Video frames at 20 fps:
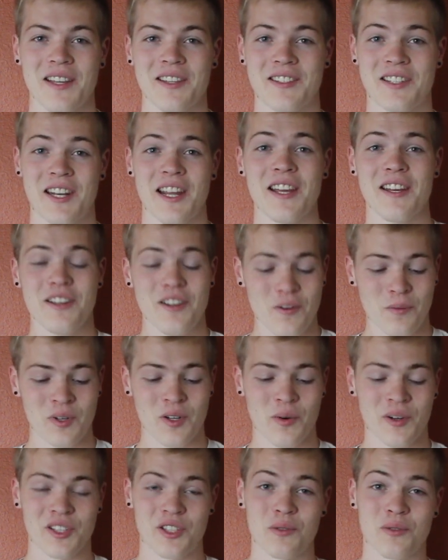Today, we're
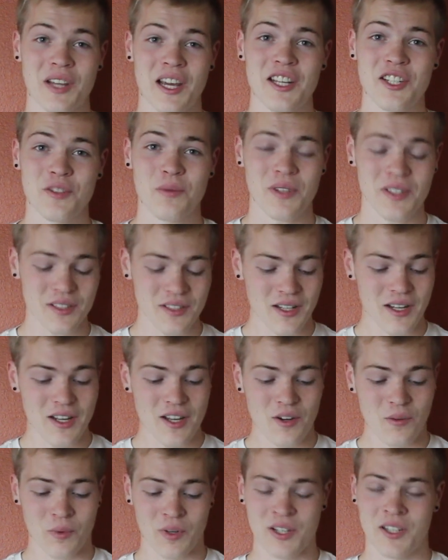going to taste one,
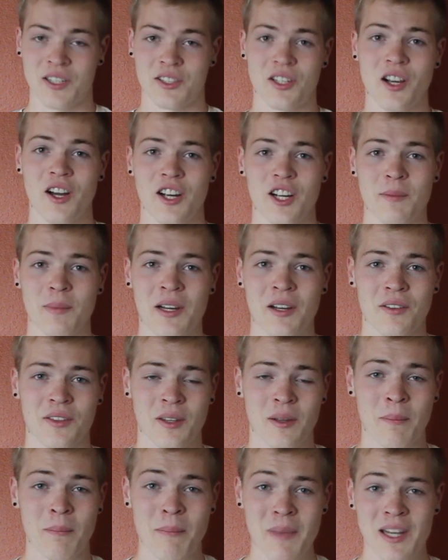we're going to talk about
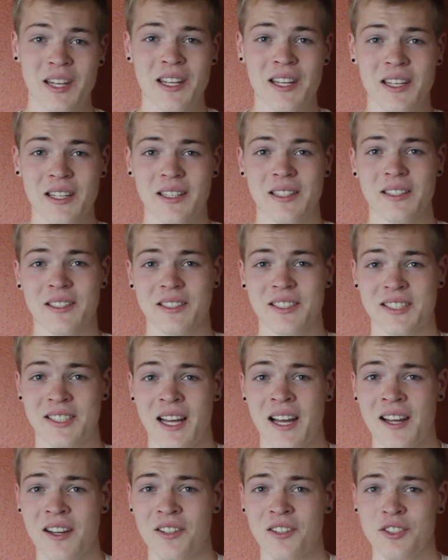the many
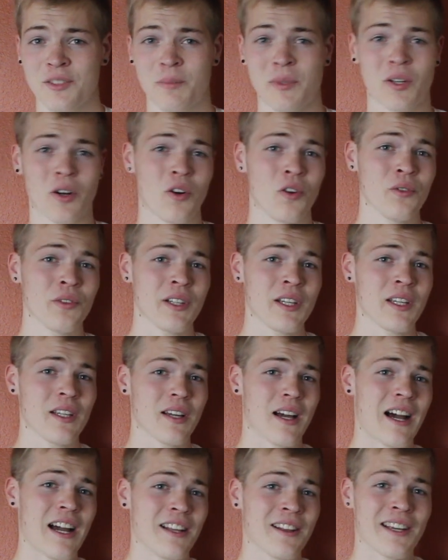styles, but only
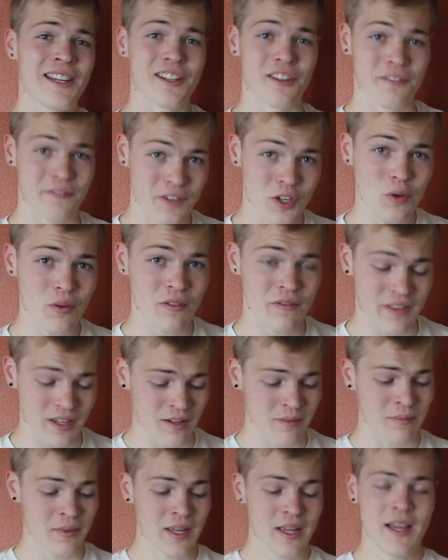highlight a few of
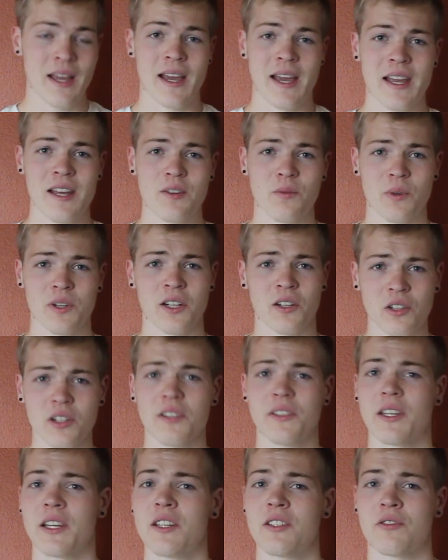them, and we're going to look
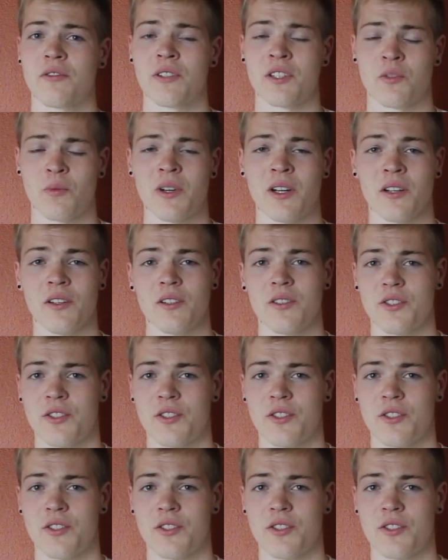at the history as well.